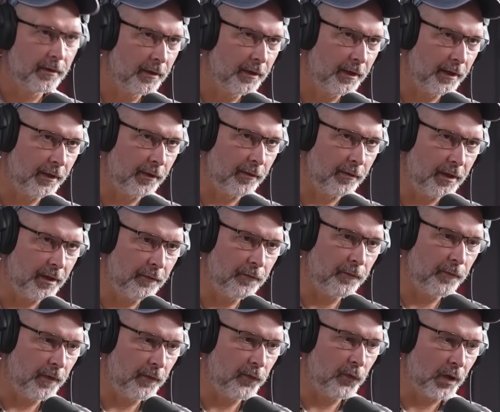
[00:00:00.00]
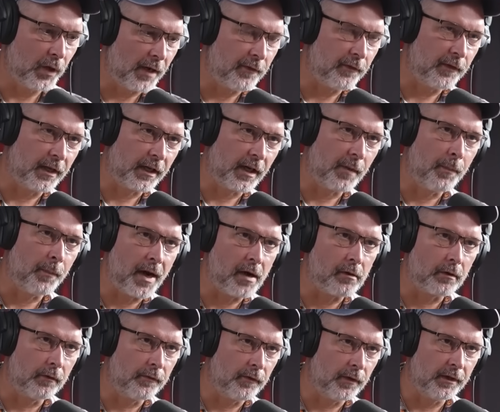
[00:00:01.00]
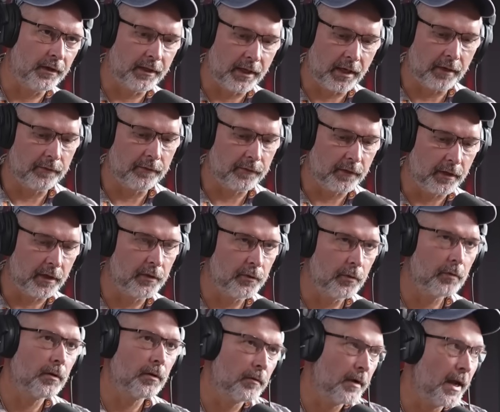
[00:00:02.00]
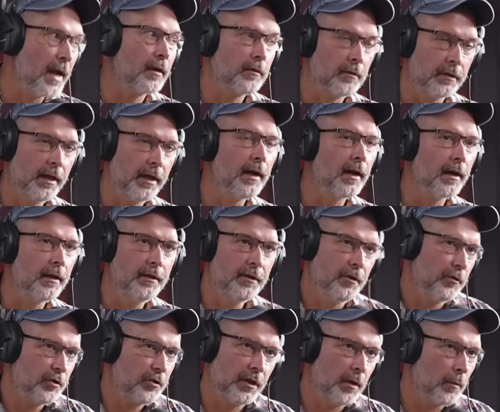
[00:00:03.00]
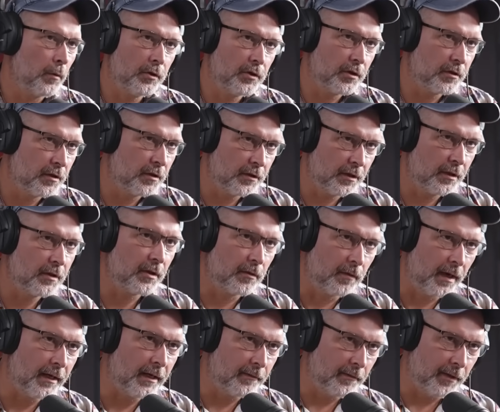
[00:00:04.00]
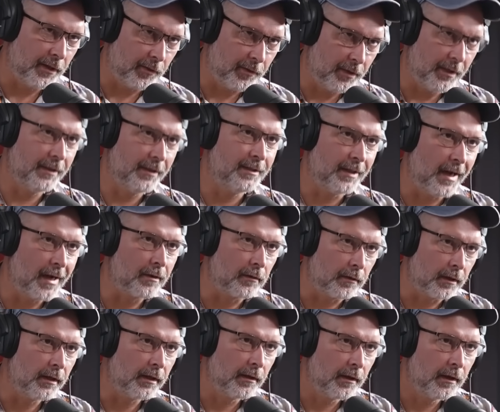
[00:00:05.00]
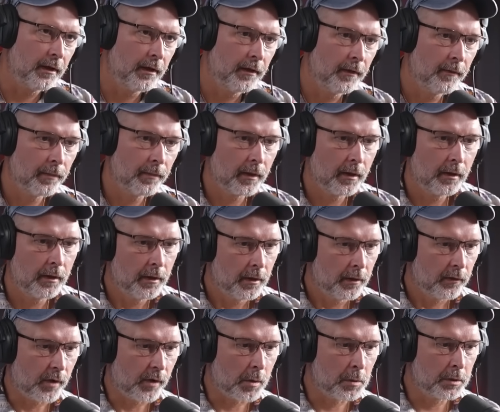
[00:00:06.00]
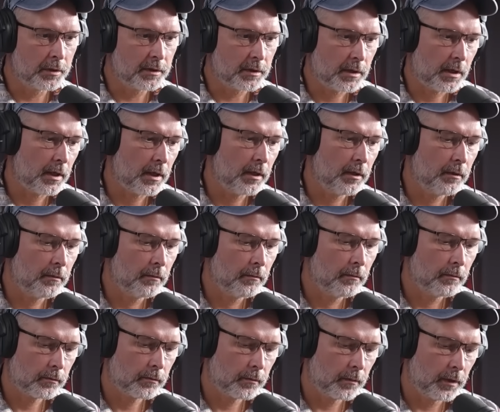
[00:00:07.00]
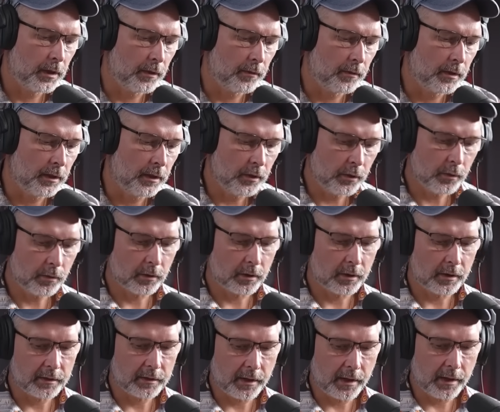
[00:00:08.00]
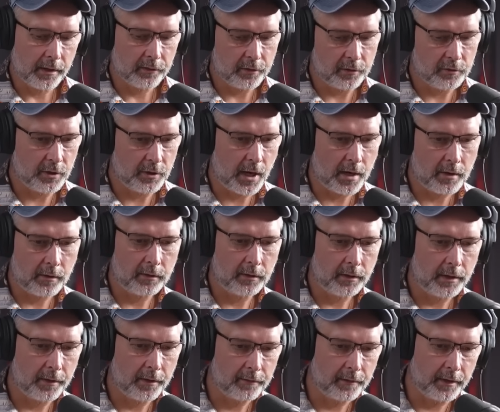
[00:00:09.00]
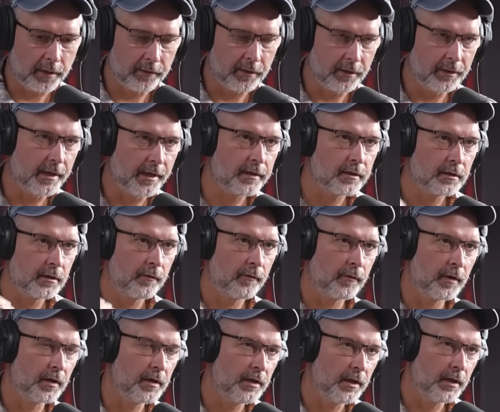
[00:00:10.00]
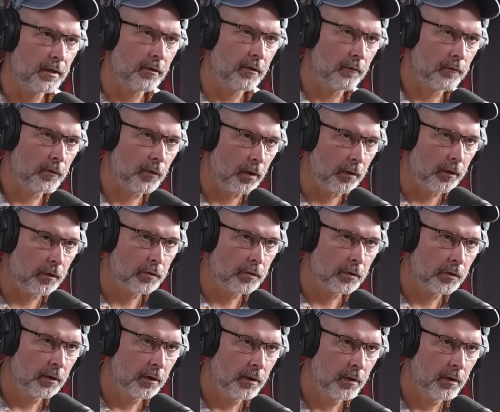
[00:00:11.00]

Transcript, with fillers: you know, if, if you I have see. like a powerful enough uh, nuclear reactor, yeah, you know, shit would just disintegrate, you know, entirely. Right. So I would say, you know, the nuclear science in general, it's like the next frontier of knowledge